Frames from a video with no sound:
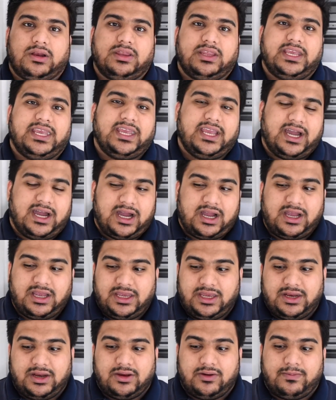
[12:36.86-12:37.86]
the
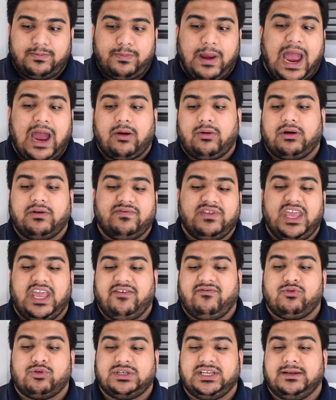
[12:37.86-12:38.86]
power of the
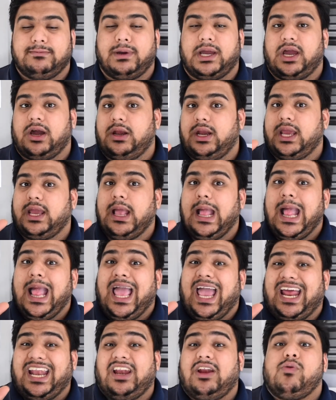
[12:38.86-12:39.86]
A14 Bionic.
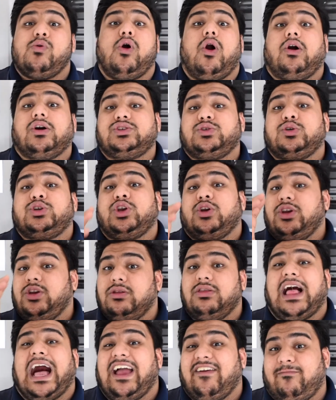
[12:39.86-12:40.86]
And it will also show you
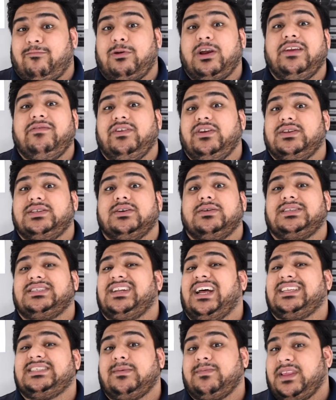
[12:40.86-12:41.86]
live preview, so it's
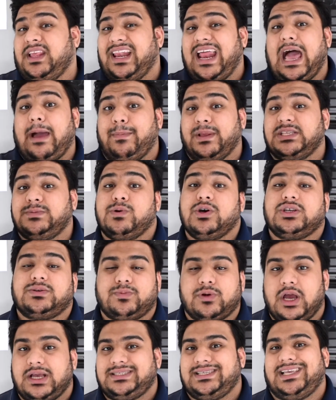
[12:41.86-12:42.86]
not something that happens
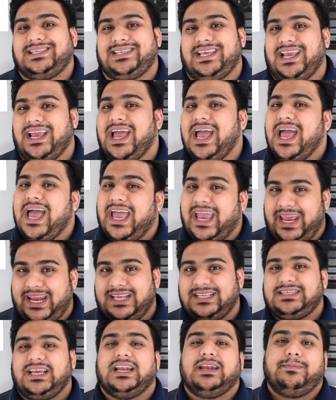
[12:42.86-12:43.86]
post-processing. It
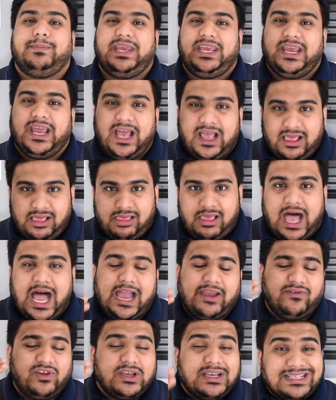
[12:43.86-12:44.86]
is going to be
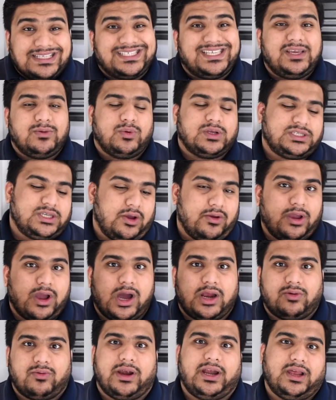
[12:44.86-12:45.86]
live. You can see what's going
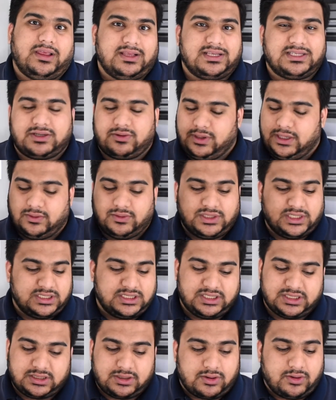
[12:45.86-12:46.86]
on right on the screen, which is
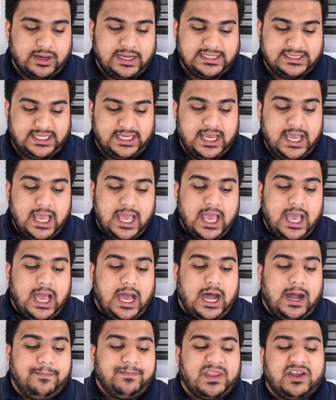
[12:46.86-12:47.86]
just crazy.
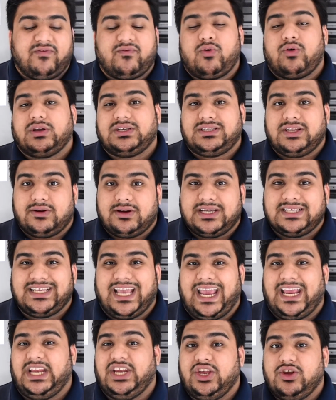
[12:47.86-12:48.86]
Of course, there is
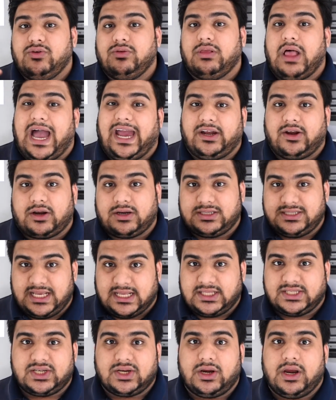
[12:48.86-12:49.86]
a new LiDAR
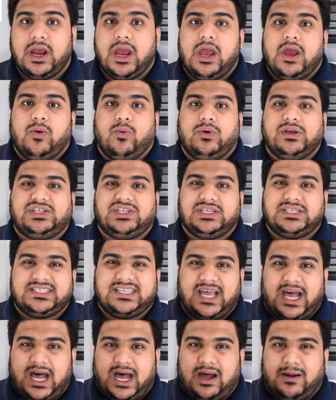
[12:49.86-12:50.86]
sensor, which is
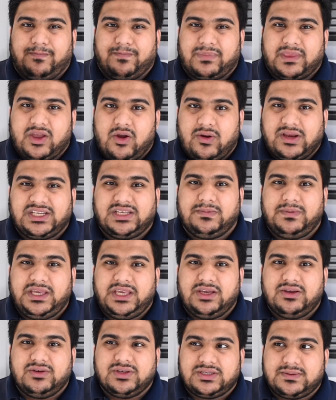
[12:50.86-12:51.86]
going to be
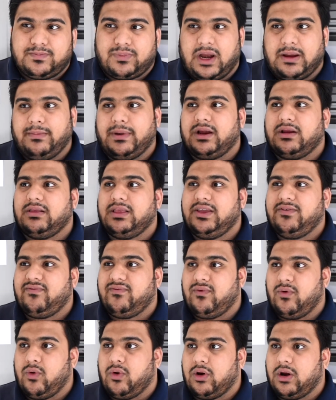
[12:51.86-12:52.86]
used primarily
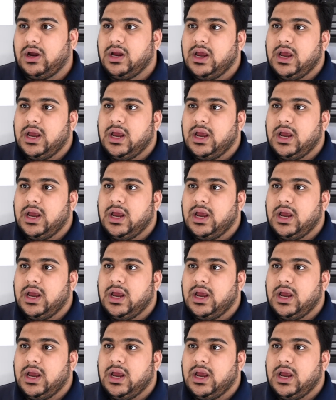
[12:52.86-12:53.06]
for